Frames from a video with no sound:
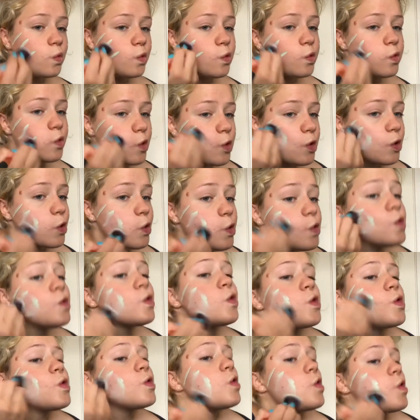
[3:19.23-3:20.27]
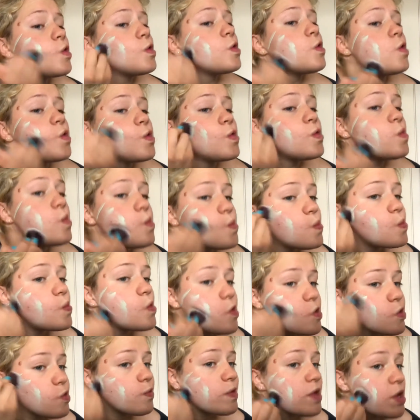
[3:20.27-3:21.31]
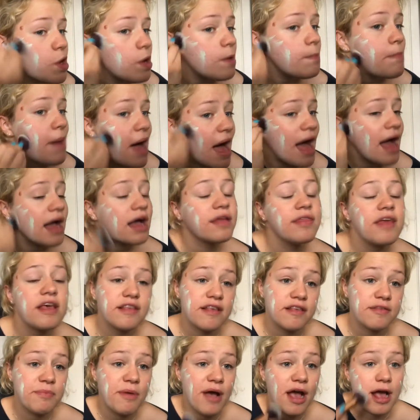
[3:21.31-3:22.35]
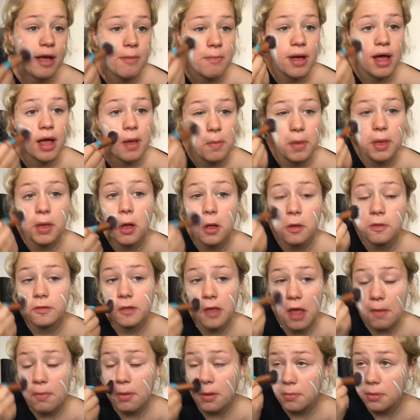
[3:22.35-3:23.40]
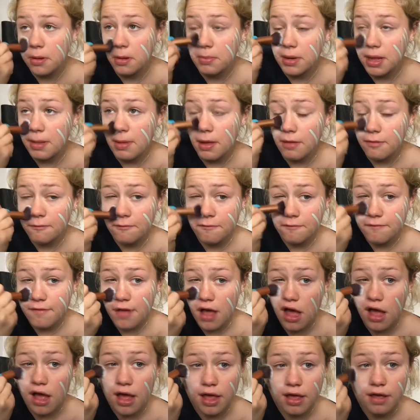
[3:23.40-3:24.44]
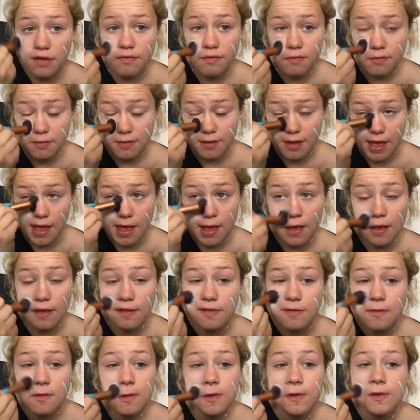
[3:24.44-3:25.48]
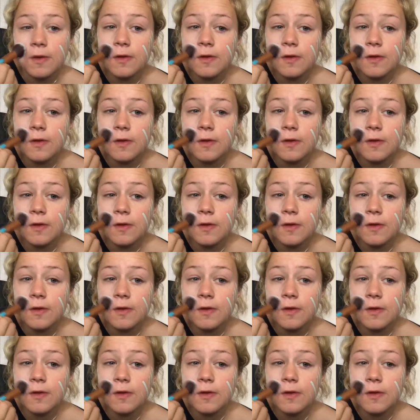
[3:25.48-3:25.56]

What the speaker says: So once we got back, this is bearing in mind, we got to the airport probably about 5, 6.